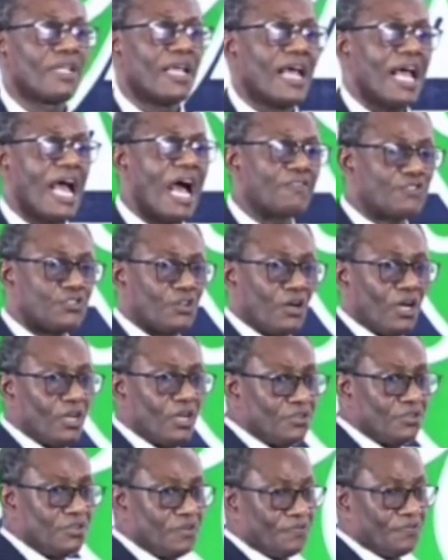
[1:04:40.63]
I've told
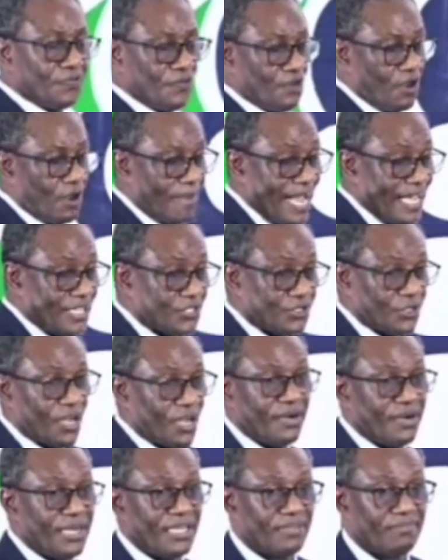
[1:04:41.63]
you, if you know my
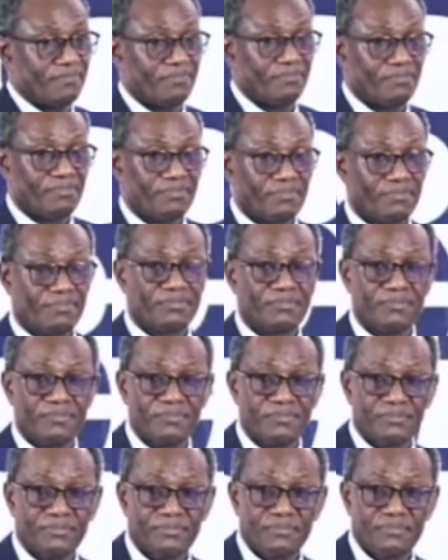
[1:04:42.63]
story,
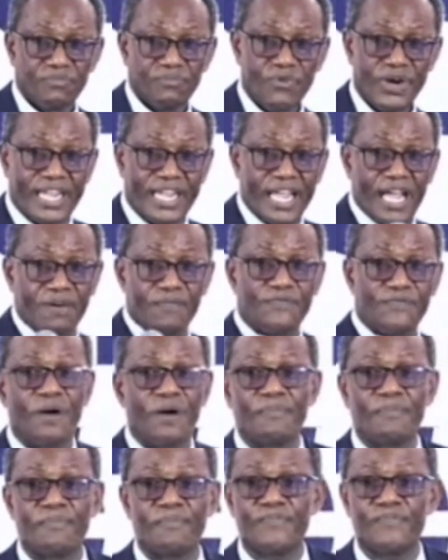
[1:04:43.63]
we came from
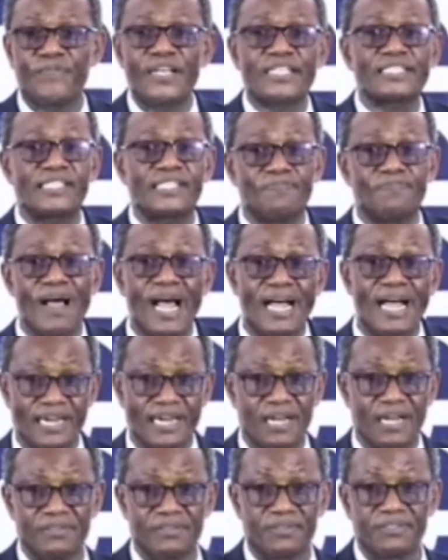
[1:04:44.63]
fetish
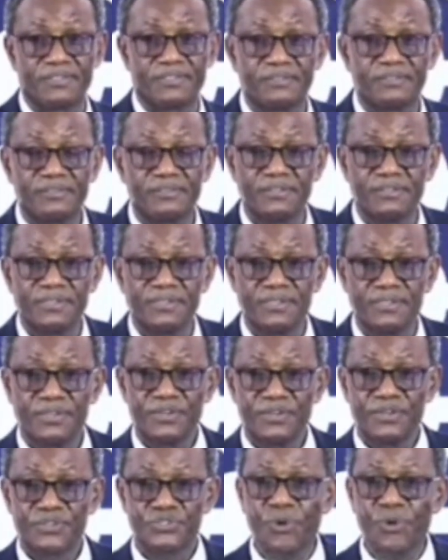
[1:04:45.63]
background.
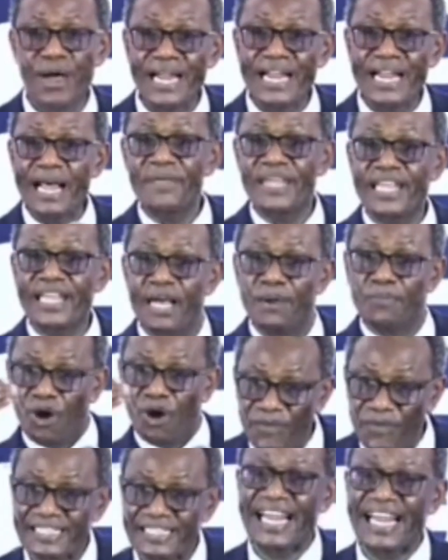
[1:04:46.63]
So, when I became
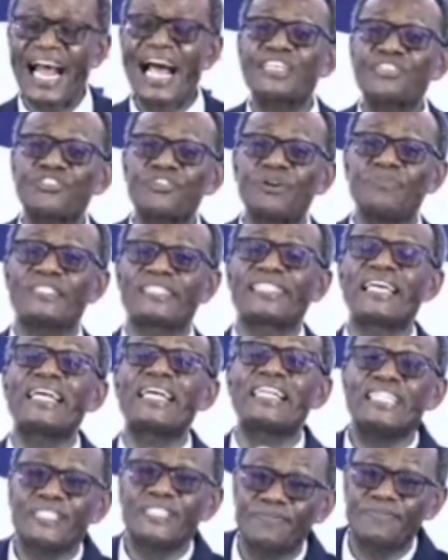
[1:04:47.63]
converted, I had some
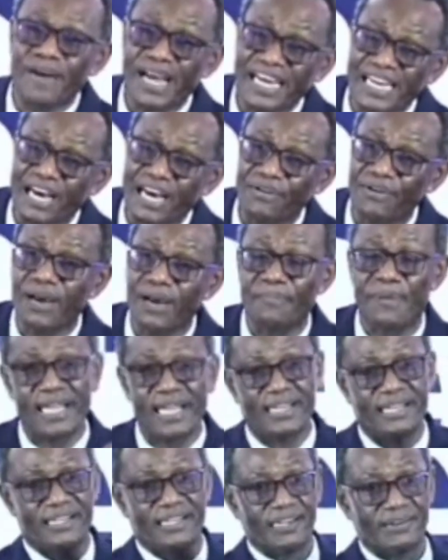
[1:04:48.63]
talisman around
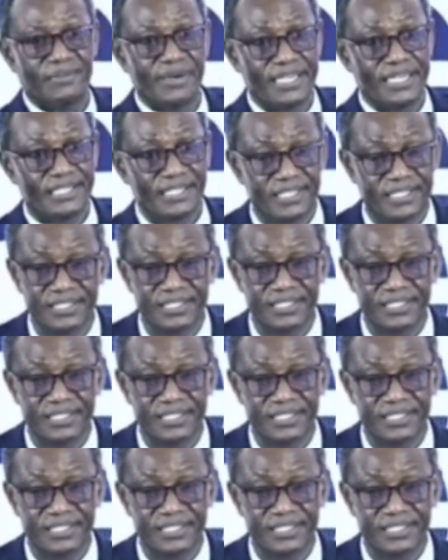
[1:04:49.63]
my wrist.